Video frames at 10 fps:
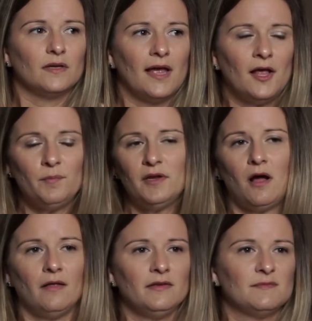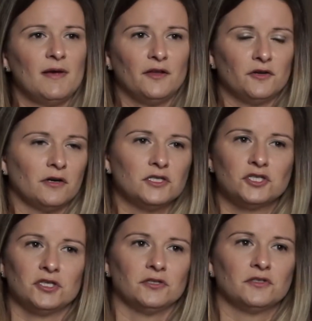Helping all these malnourished
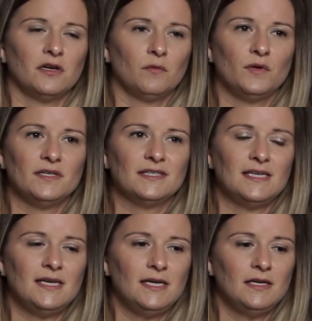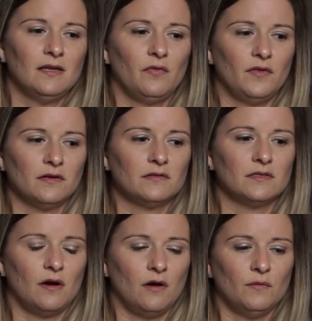children, we see
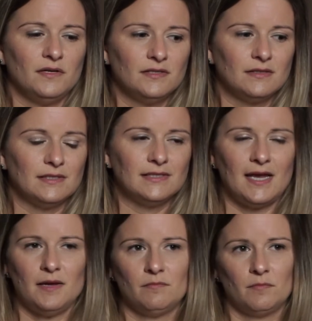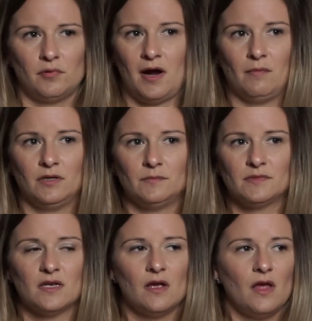there's always the same
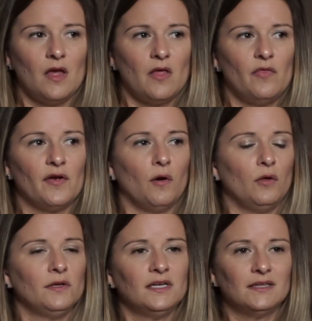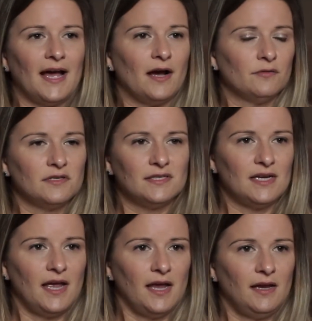problems. They're only allowed to
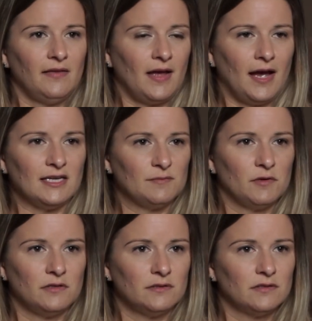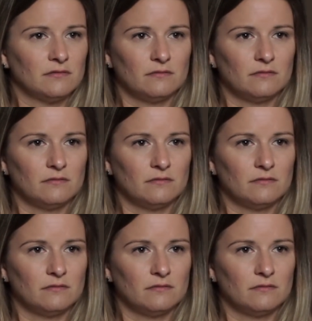stay in the hospitals